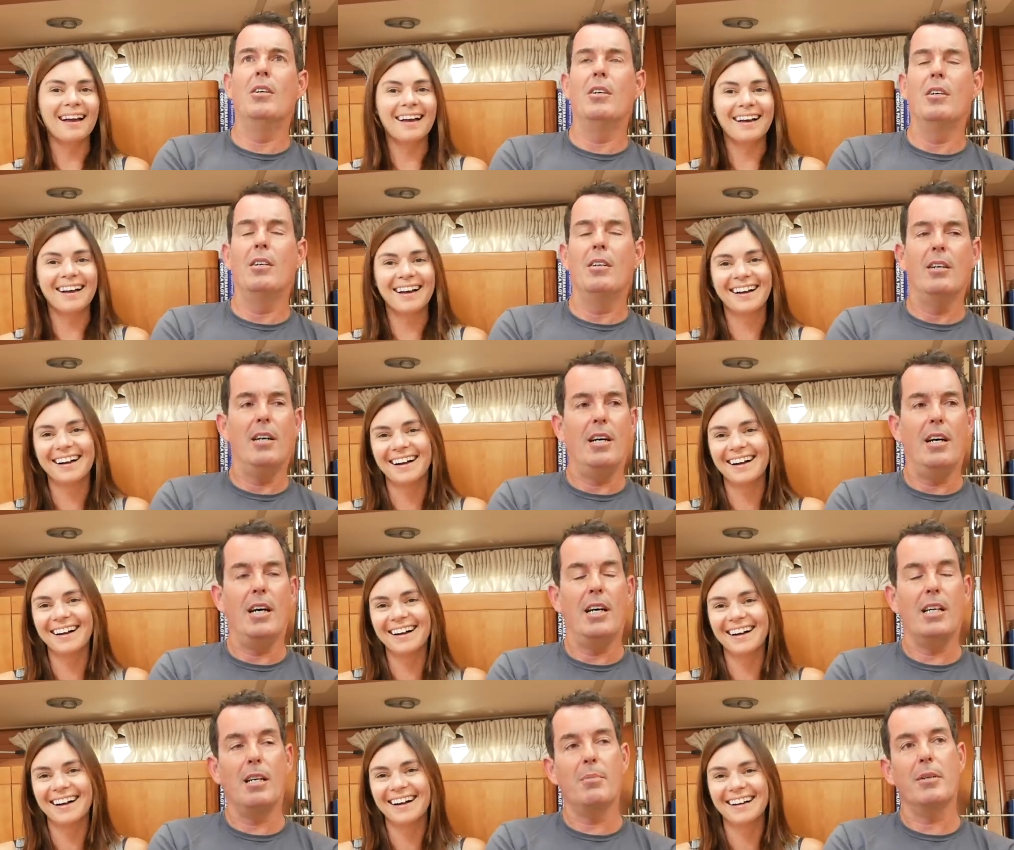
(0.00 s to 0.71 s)
Speaker 1: and
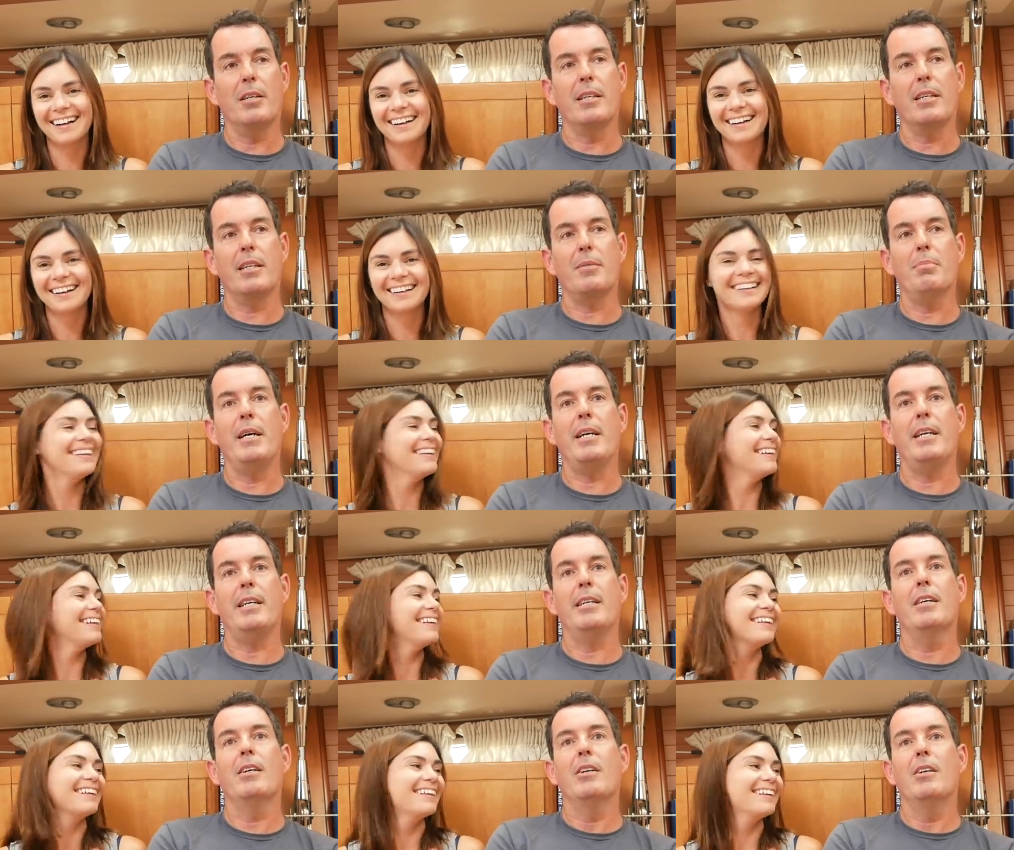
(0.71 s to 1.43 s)
I'm like,
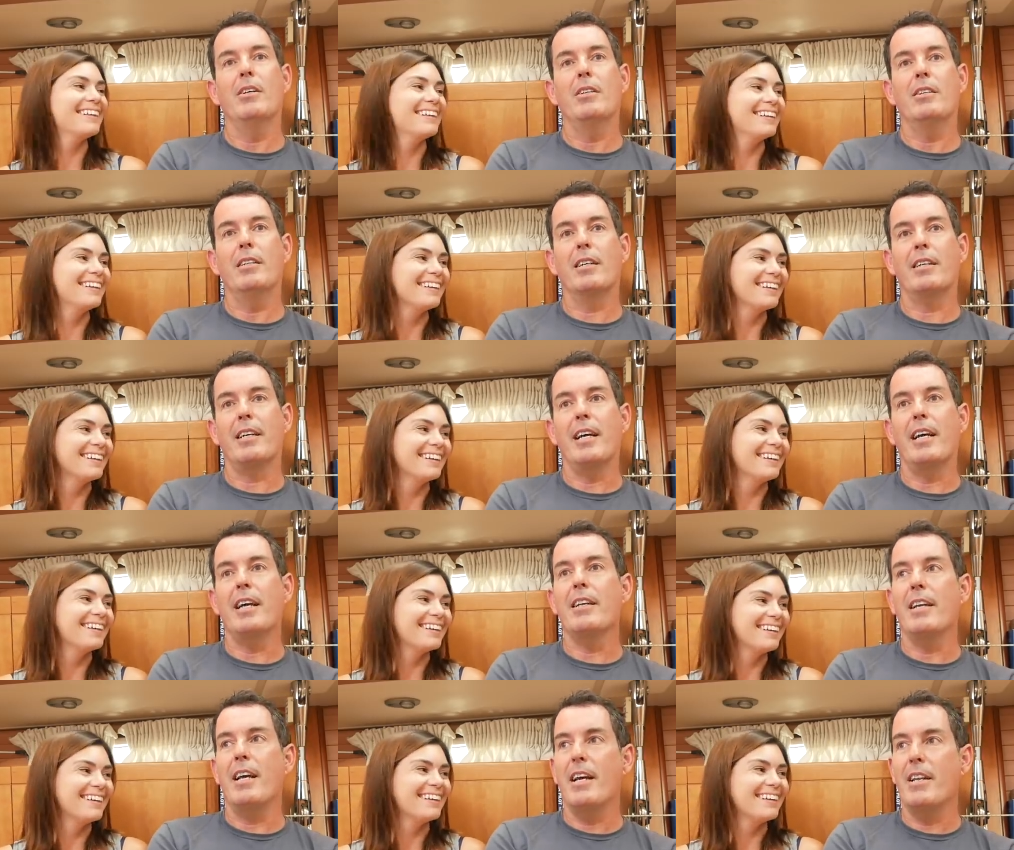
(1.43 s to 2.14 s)
mate, like
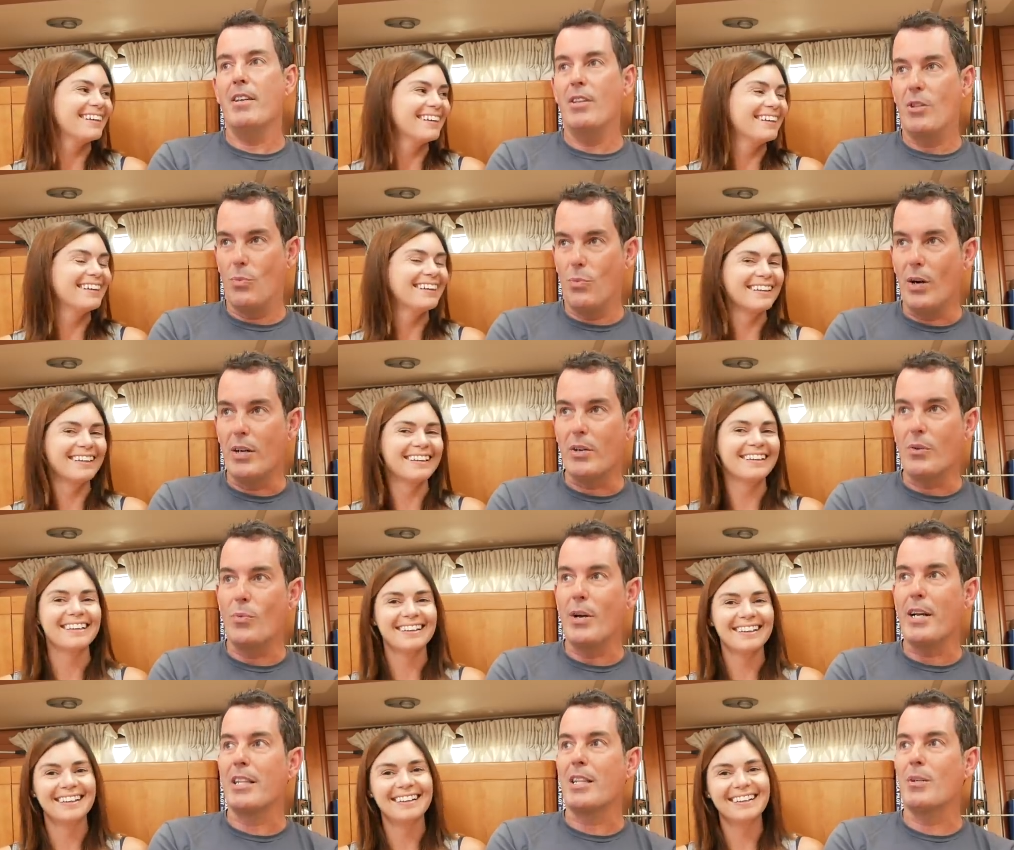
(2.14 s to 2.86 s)
in, in the
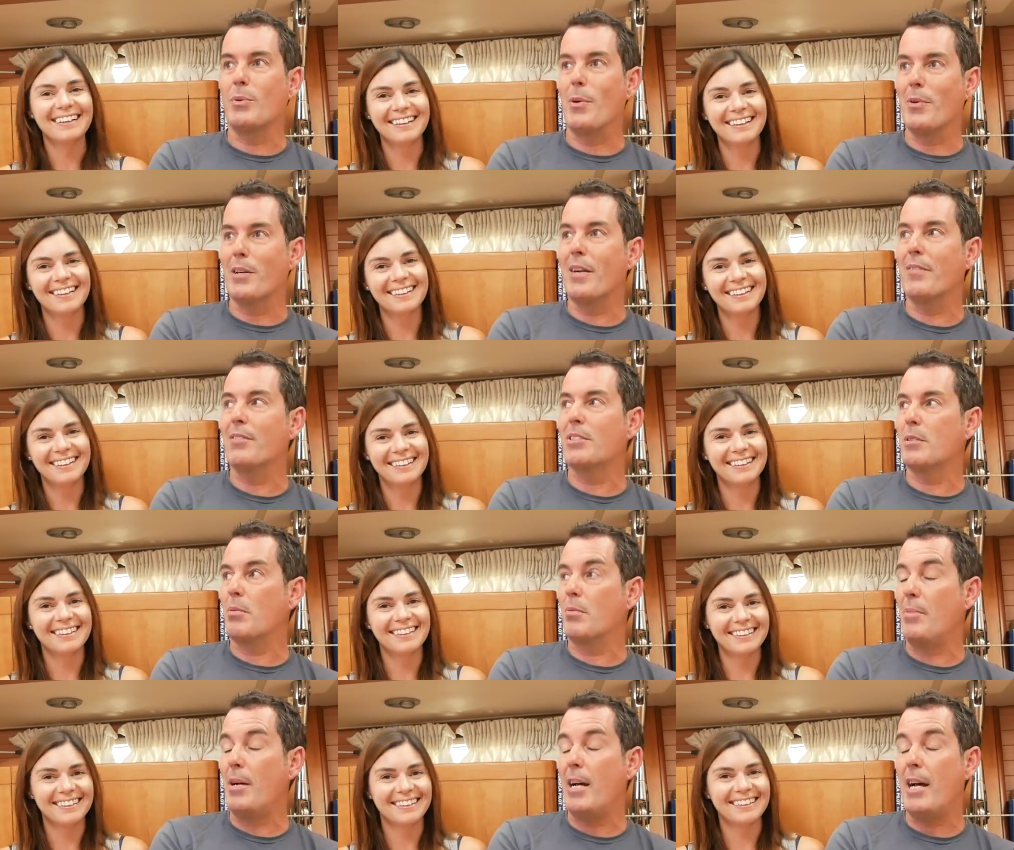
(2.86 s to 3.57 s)
one week that we were given to
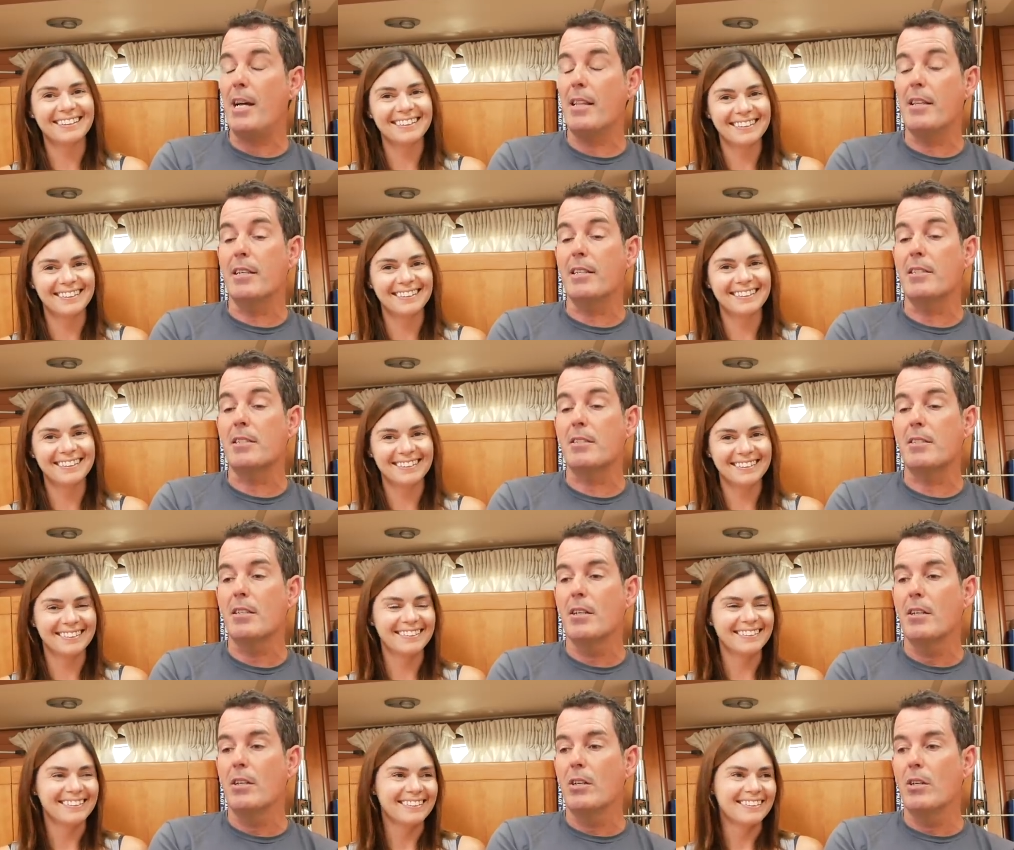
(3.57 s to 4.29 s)
prepare
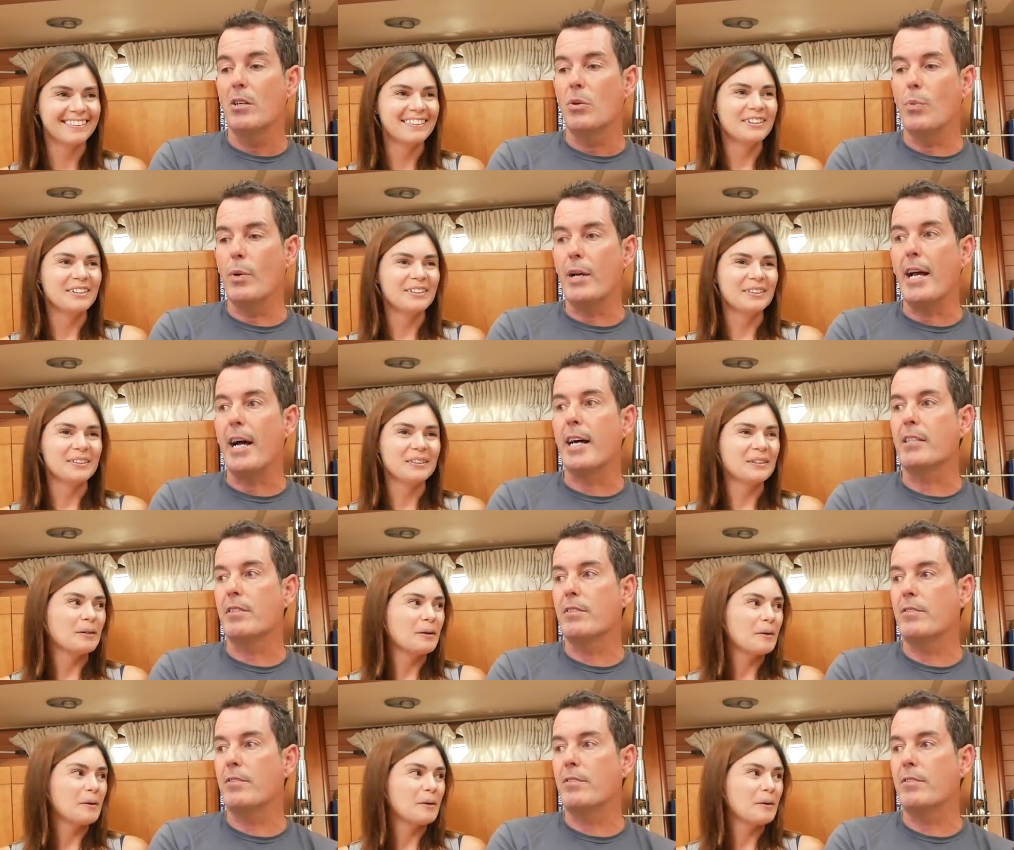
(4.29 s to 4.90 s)
this, we had to